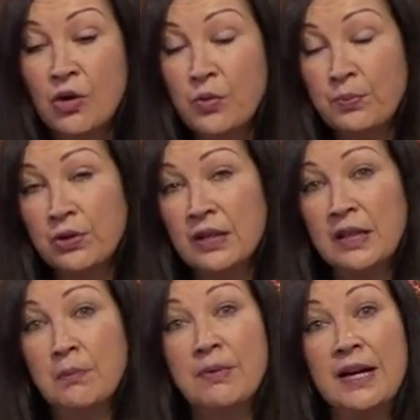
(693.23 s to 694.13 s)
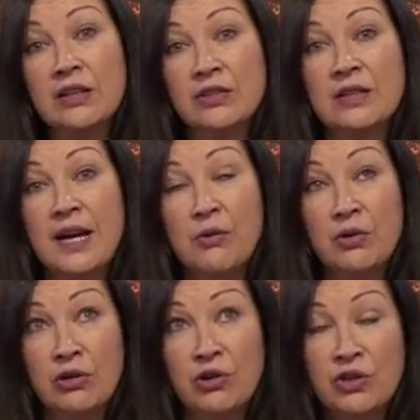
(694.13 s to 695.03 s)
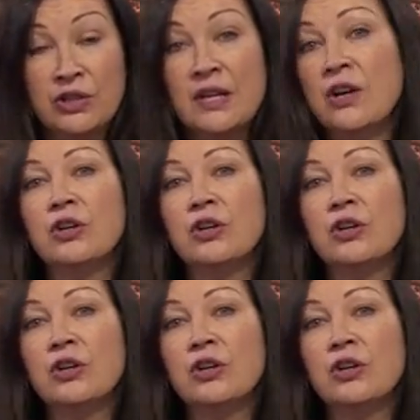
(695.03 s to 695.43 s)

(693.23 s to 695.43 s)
We're pulling him back under our Lord,